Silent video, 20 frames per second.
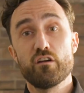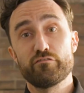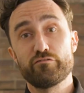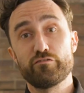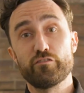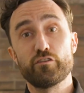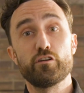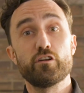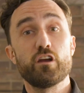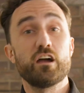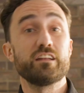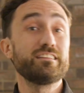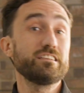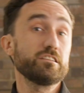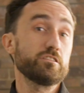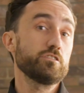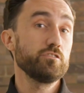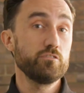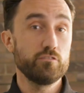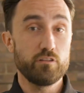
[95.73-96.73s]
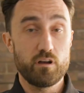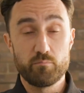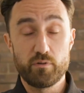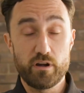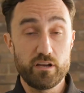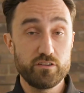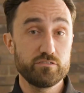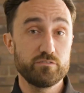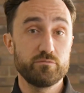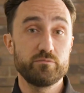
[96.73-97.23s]
for additional
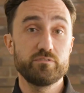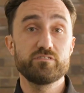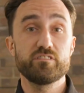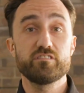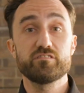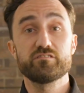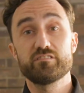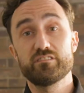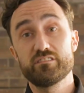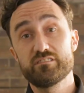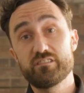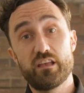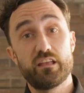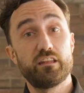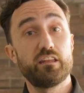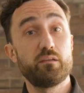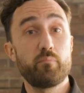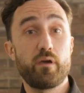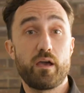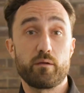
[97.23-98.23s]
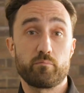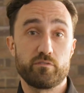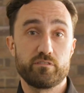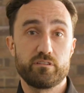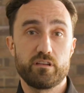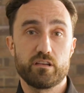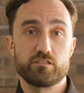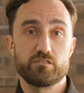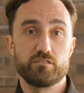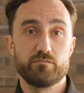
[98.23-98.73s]
abrasion resistance and impact
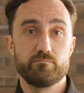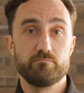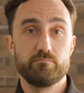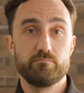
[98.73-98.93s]
protection.